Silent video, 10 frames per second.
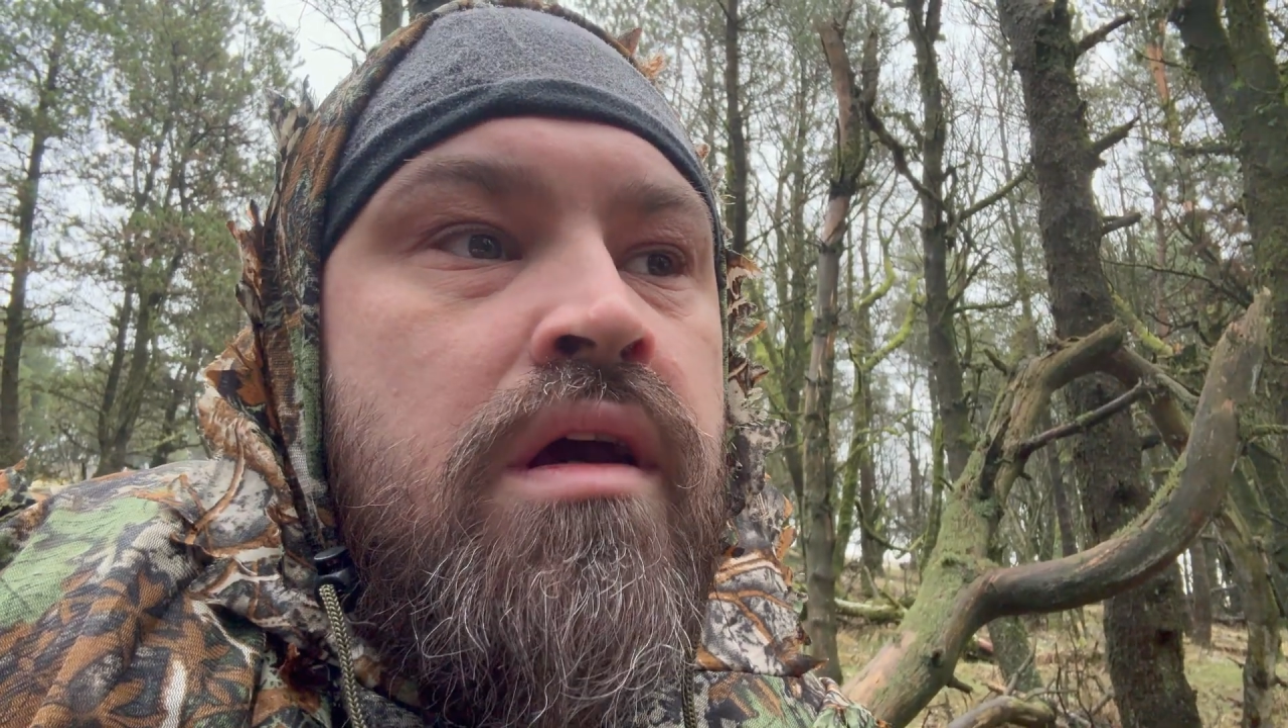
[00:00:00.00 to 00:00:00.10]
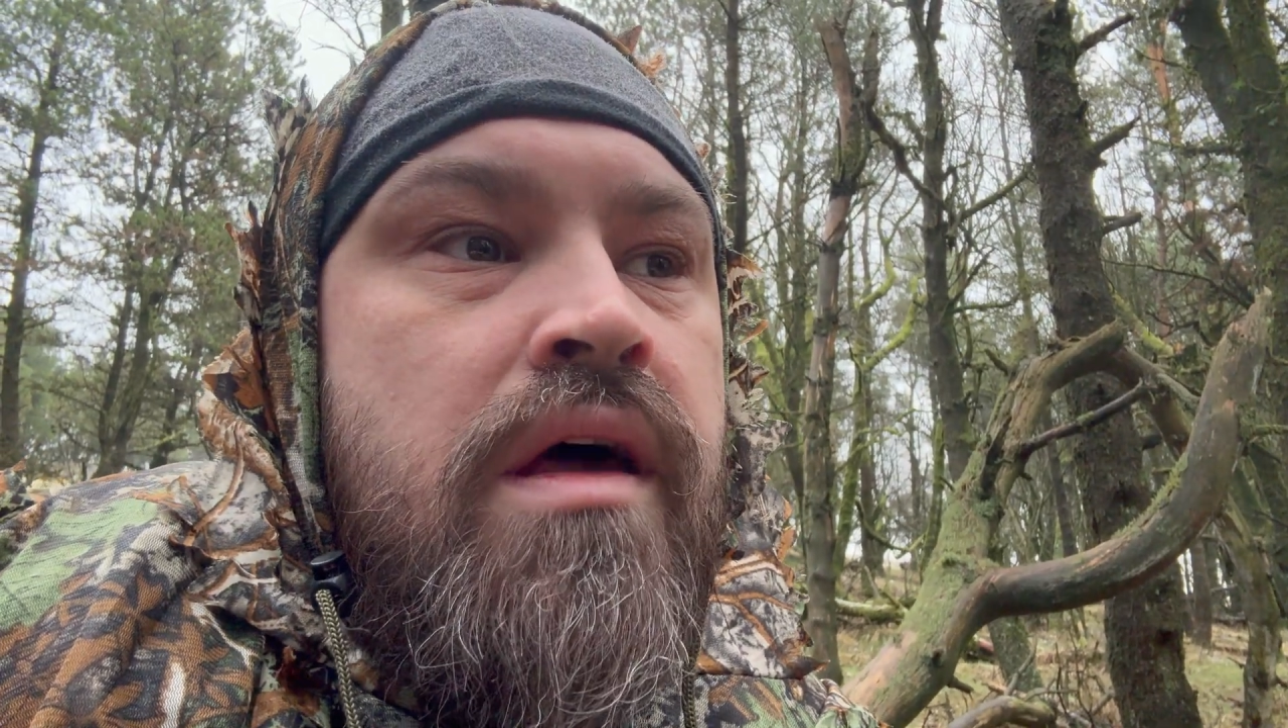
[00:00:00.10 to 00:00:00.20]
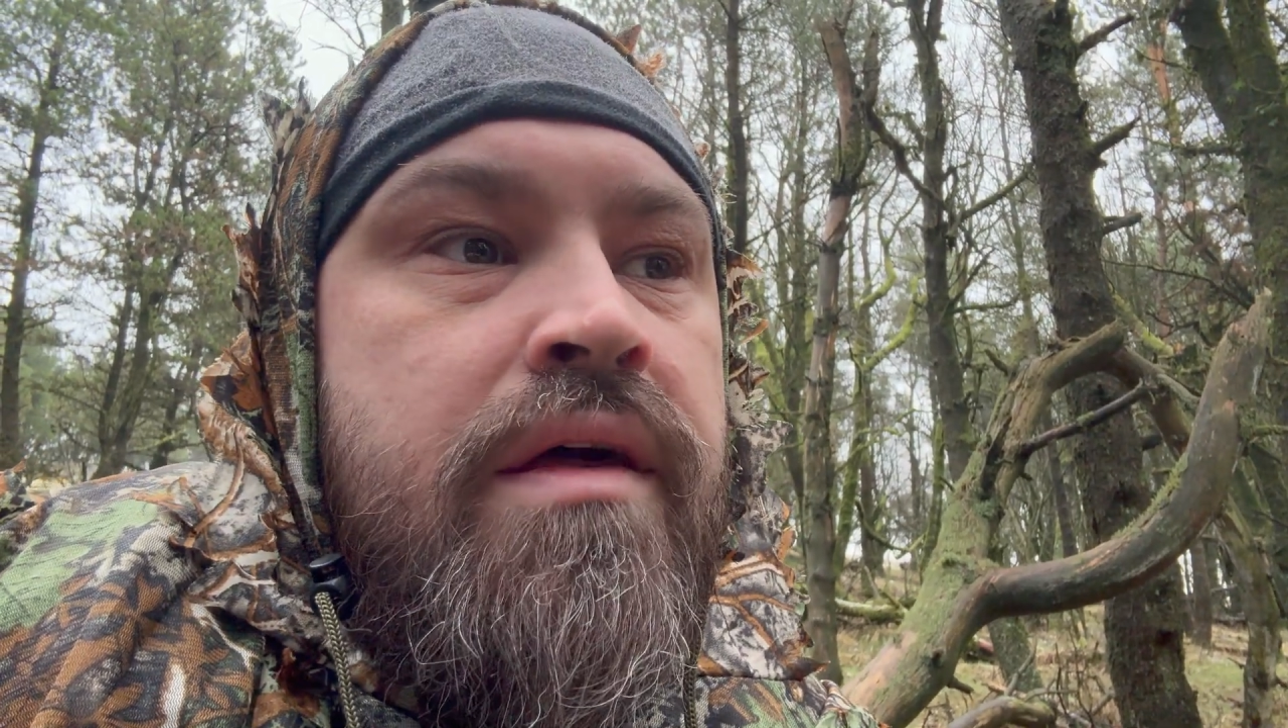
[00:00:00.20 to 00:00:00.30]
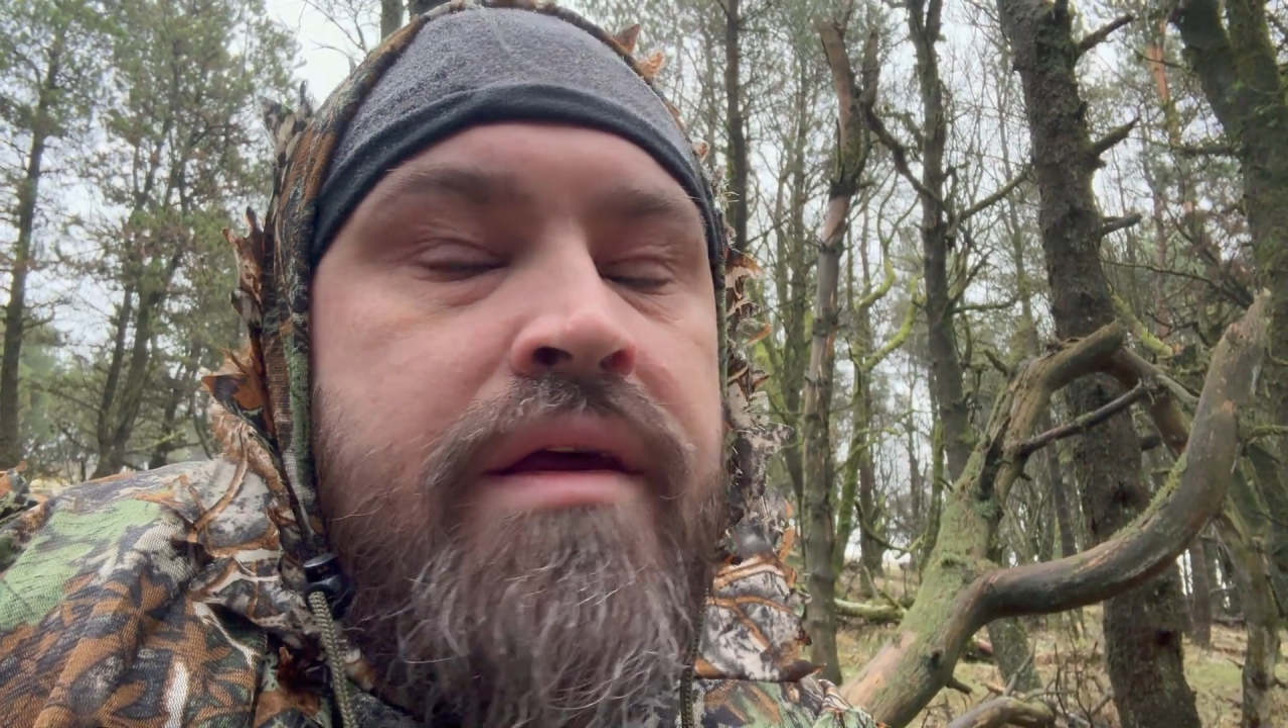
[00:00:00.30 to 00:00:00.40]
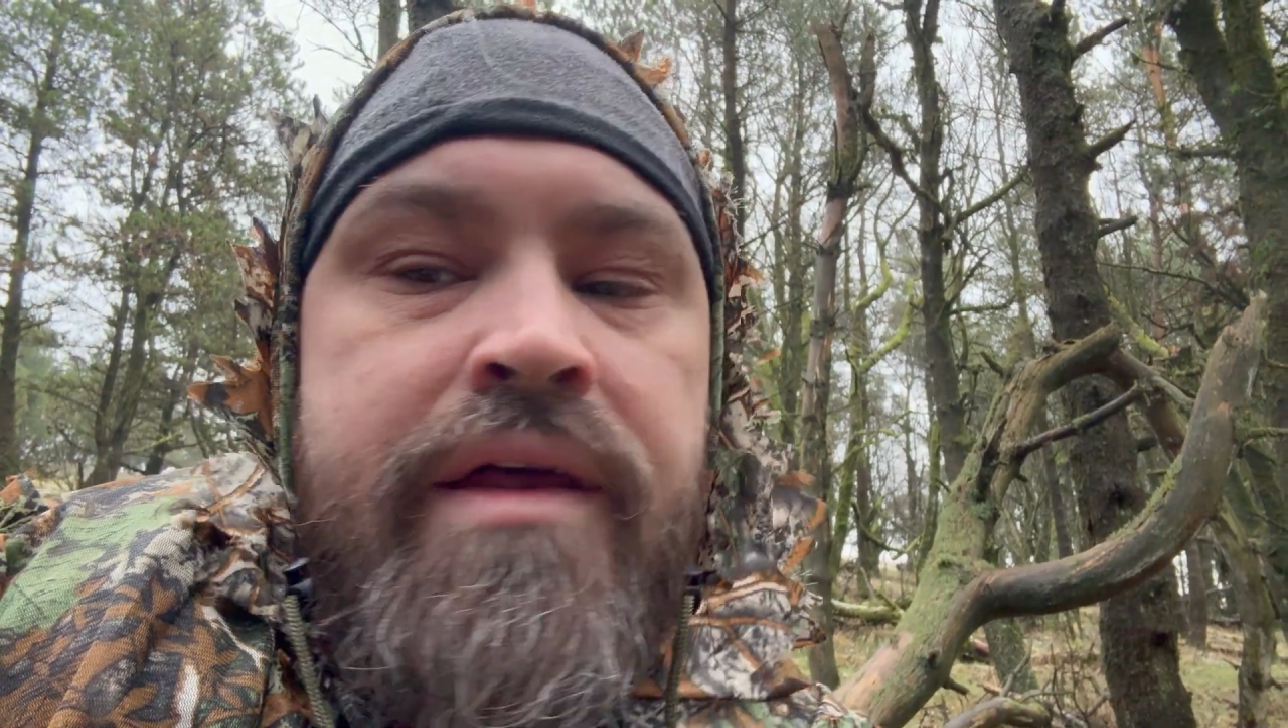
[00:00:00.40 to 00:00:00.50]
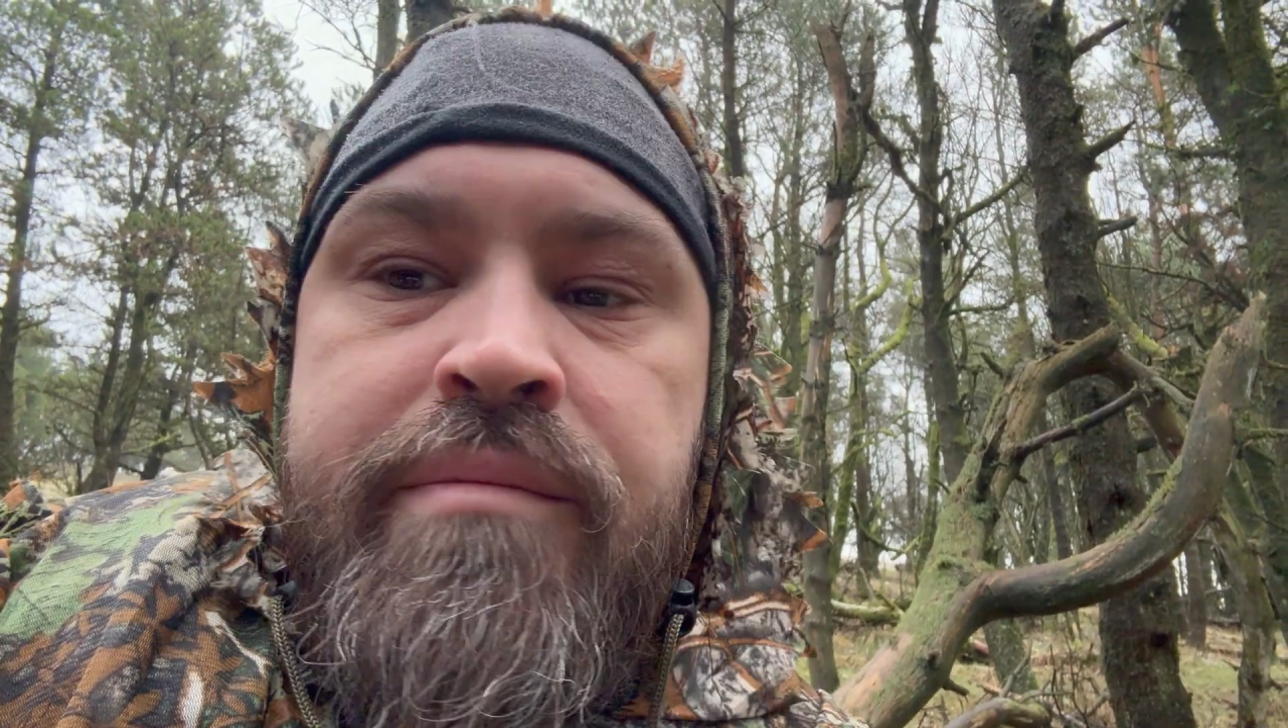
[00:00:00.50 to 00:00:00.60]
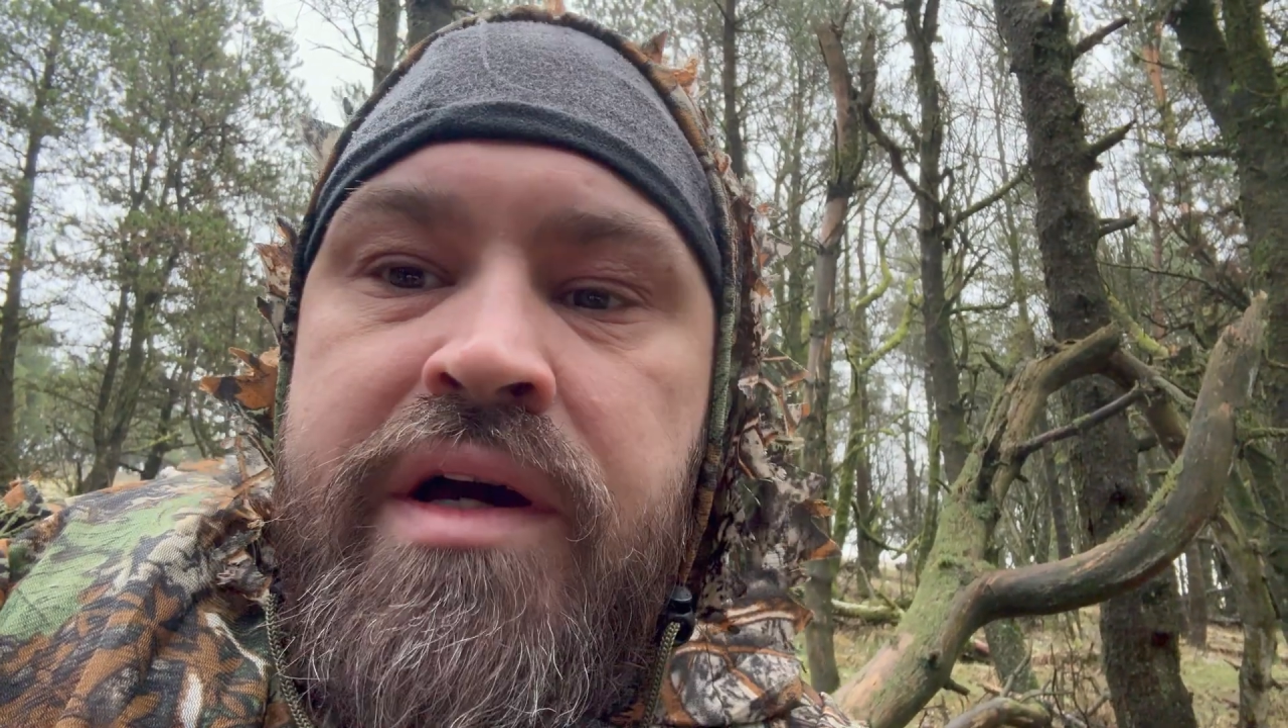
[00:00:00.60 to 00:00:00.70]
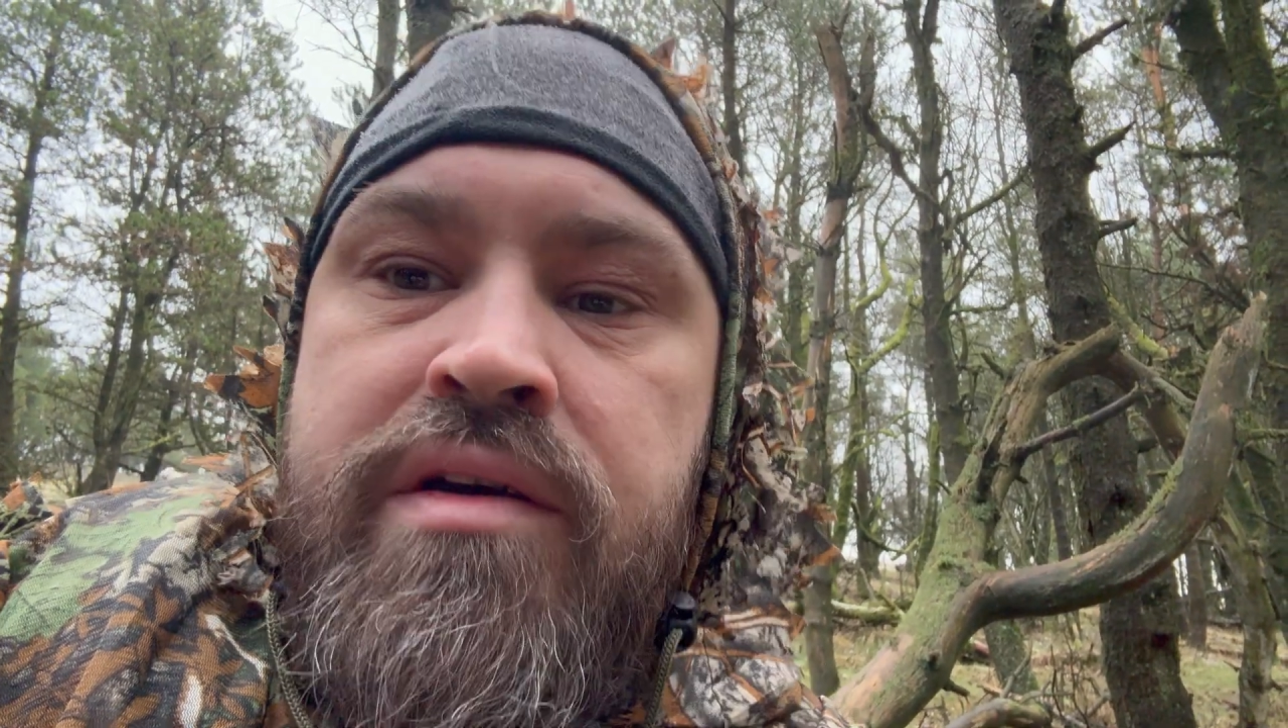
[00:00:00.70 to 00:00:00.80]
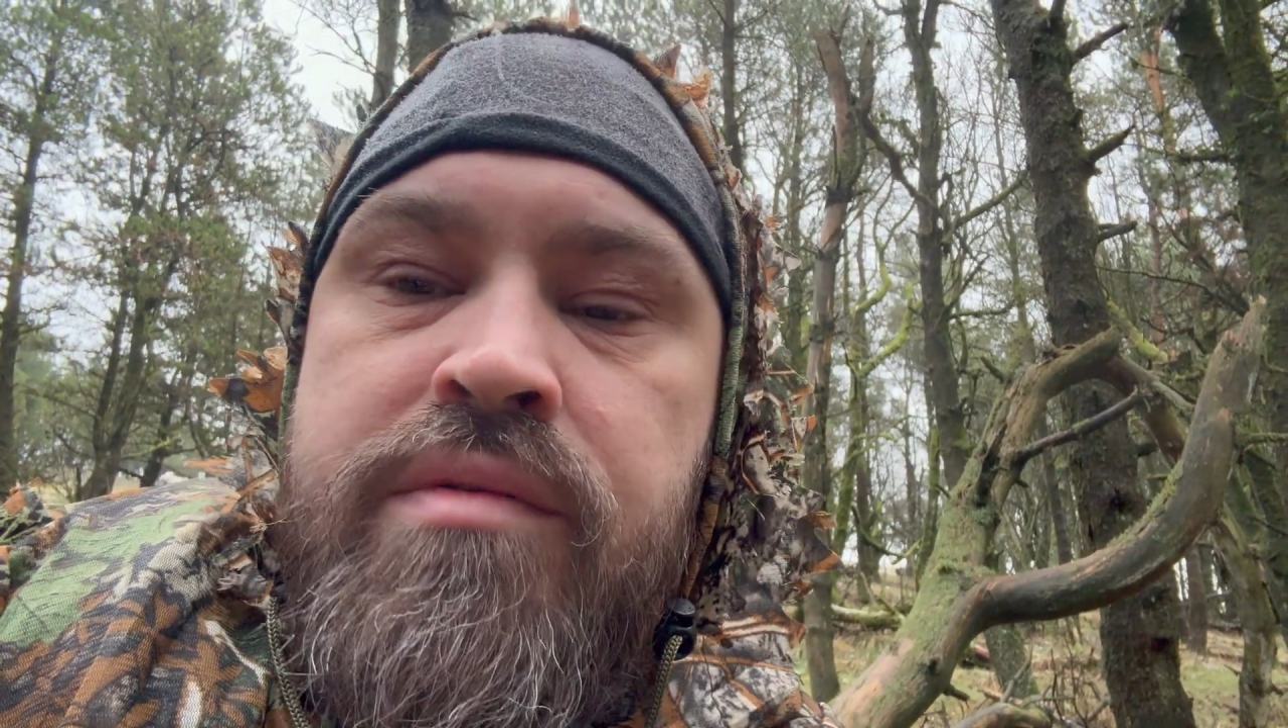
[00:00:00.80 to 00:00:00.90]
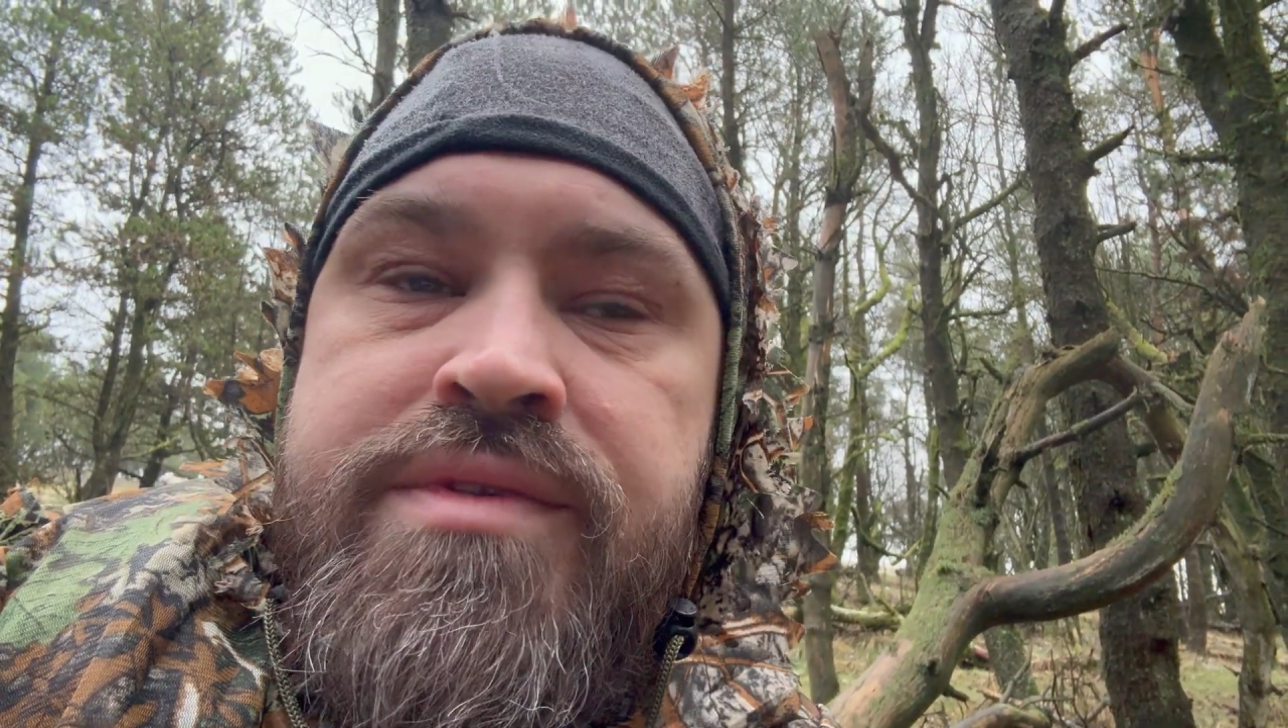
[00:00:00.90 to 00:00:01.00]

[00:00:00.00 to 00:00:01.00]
and then head back up